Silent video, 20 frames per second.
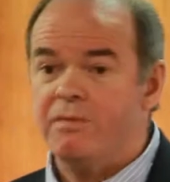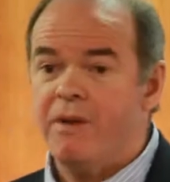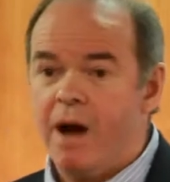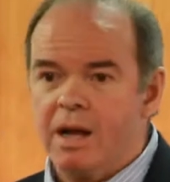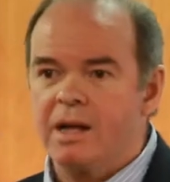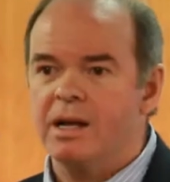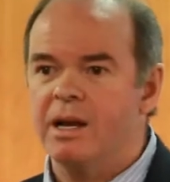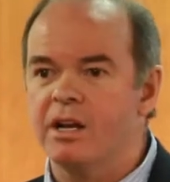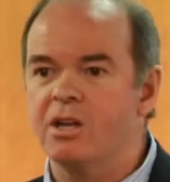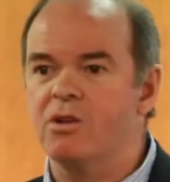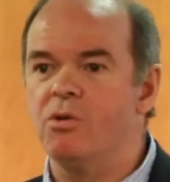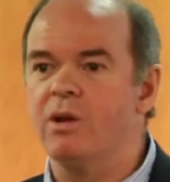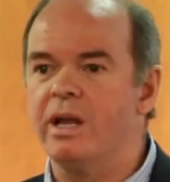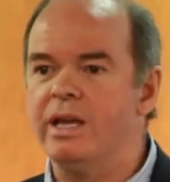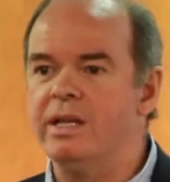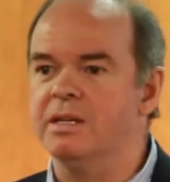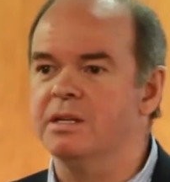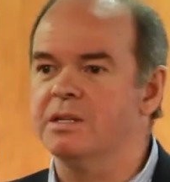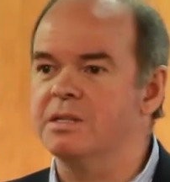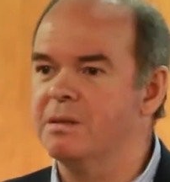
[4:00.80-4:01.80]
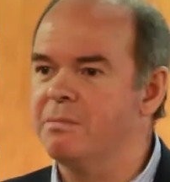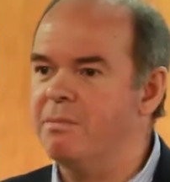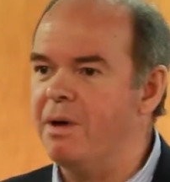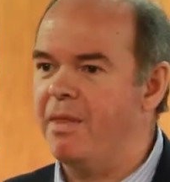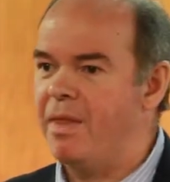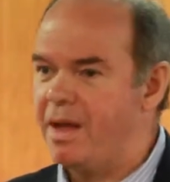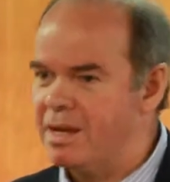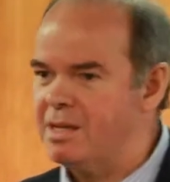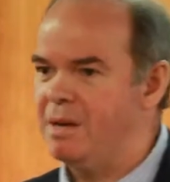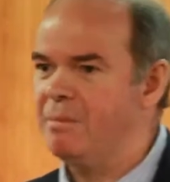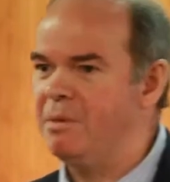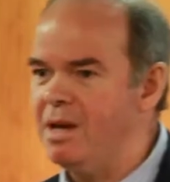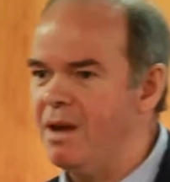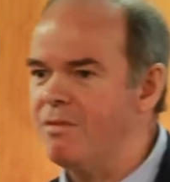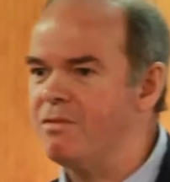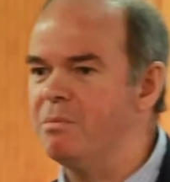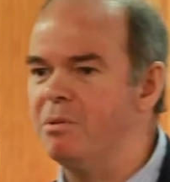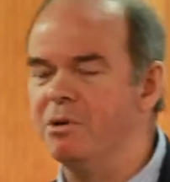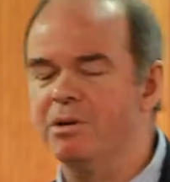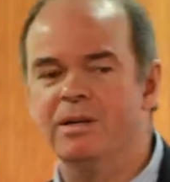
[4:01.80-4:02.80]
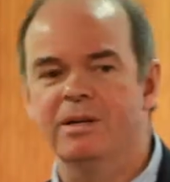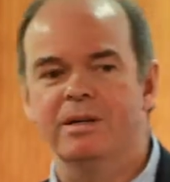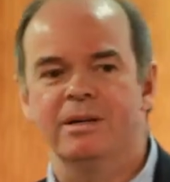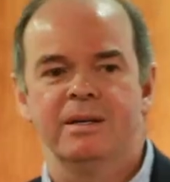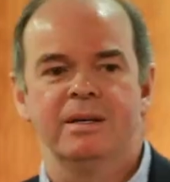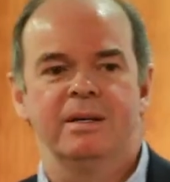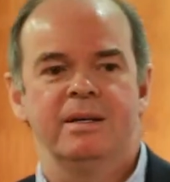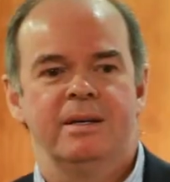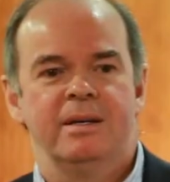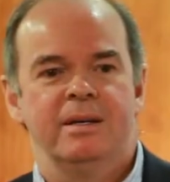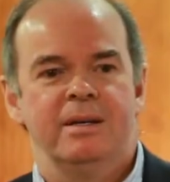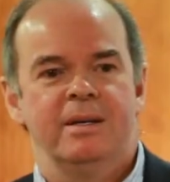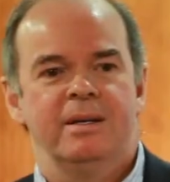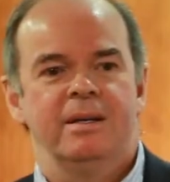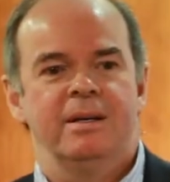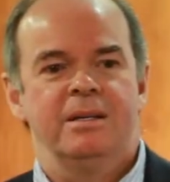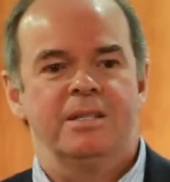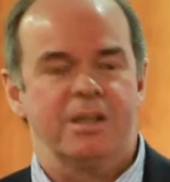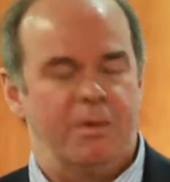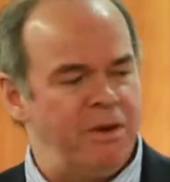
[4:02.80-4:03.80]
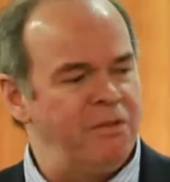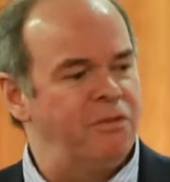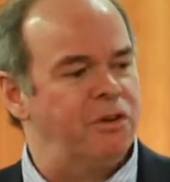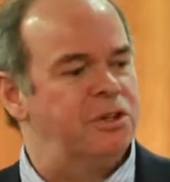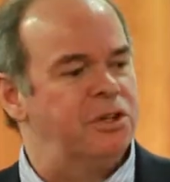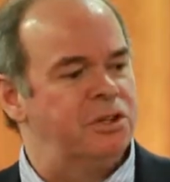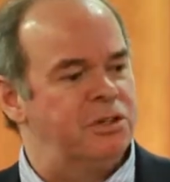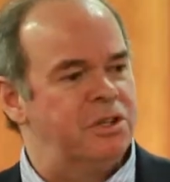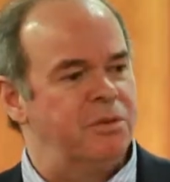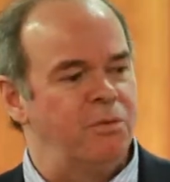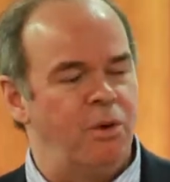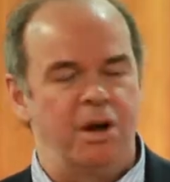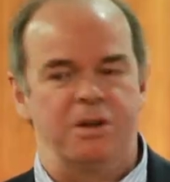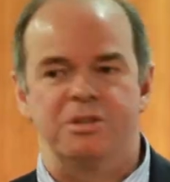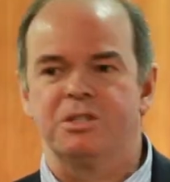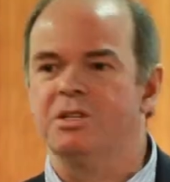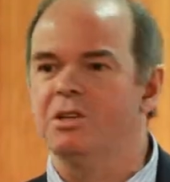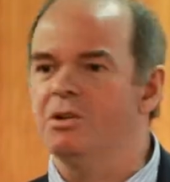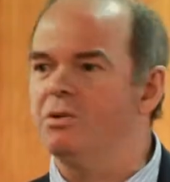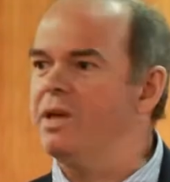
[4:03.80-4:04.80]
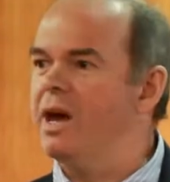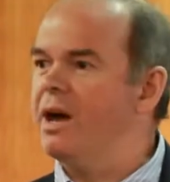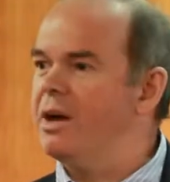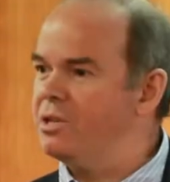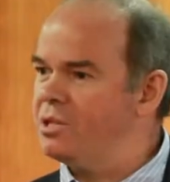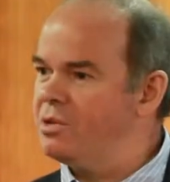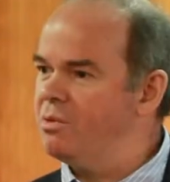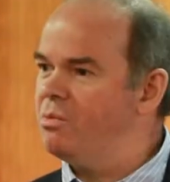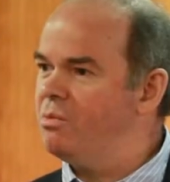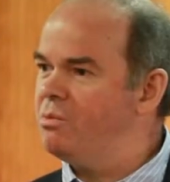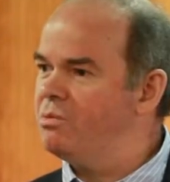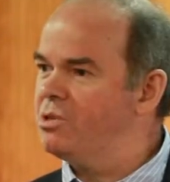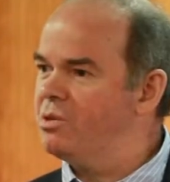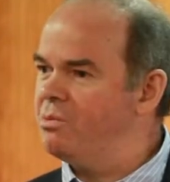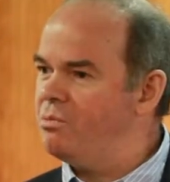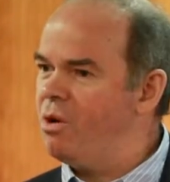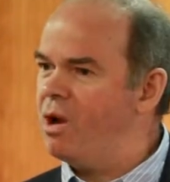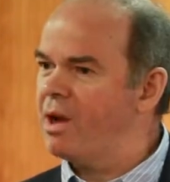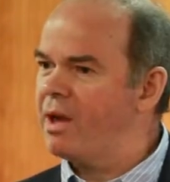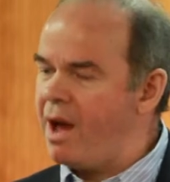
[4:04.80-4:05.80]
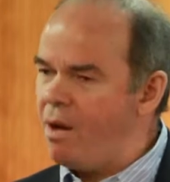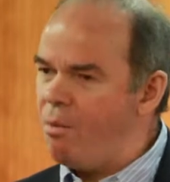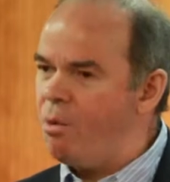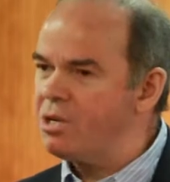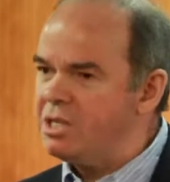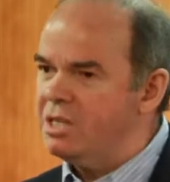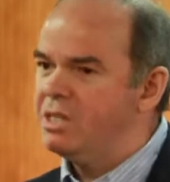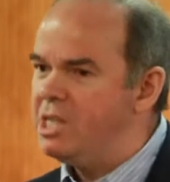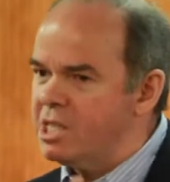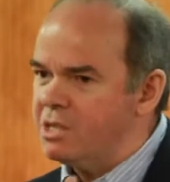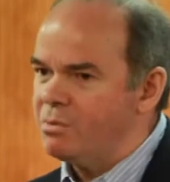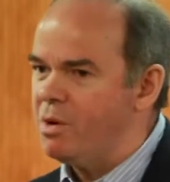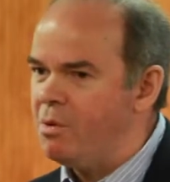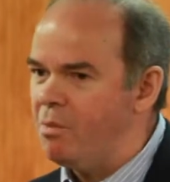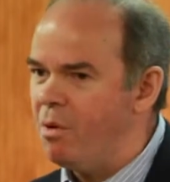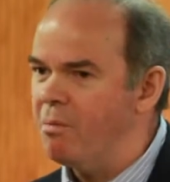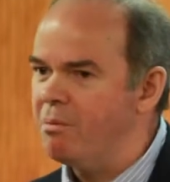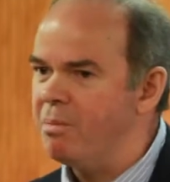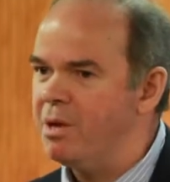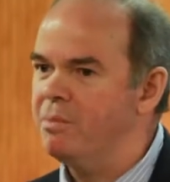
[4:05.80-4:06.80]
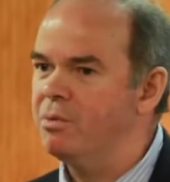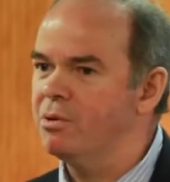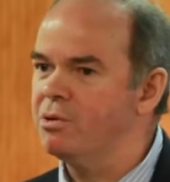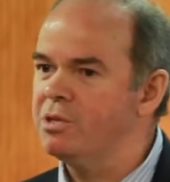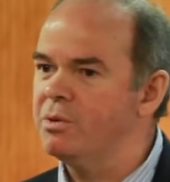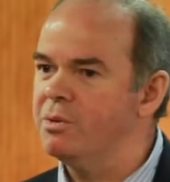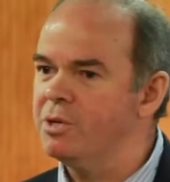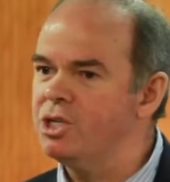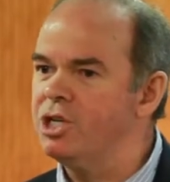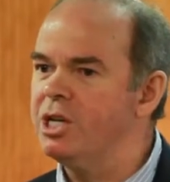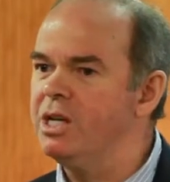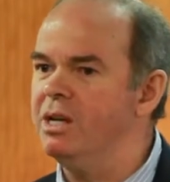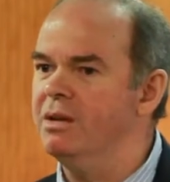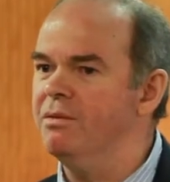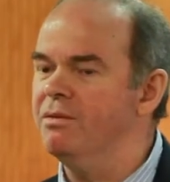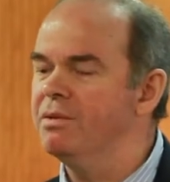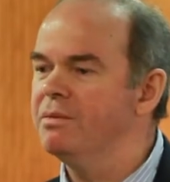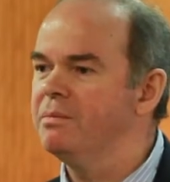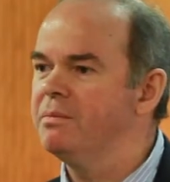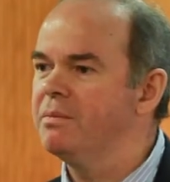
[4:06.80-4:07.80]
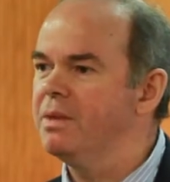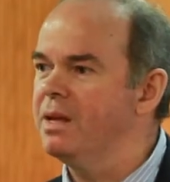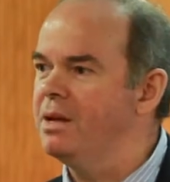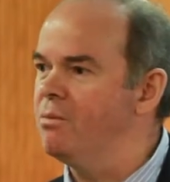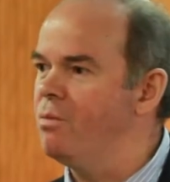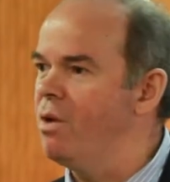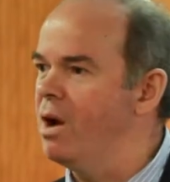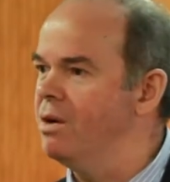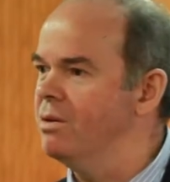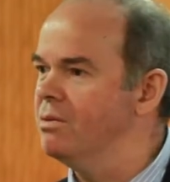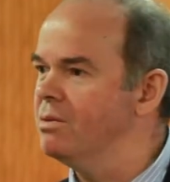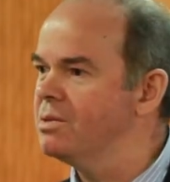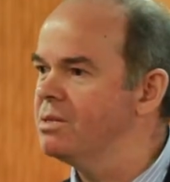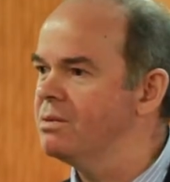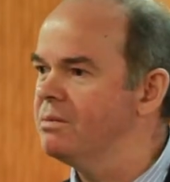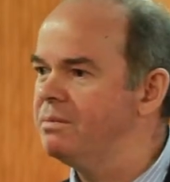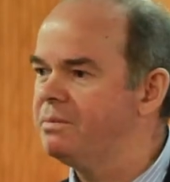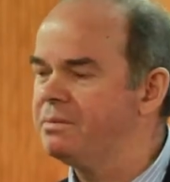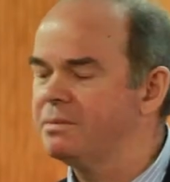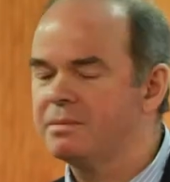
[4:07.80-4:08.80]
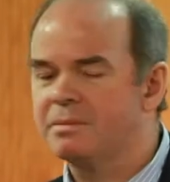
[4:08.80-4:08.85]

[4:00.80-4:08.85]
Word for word: of our clinical leaders, and by that I mean everybody. So we put some work to do there to, to work out what it is we want people to achieve in Wales.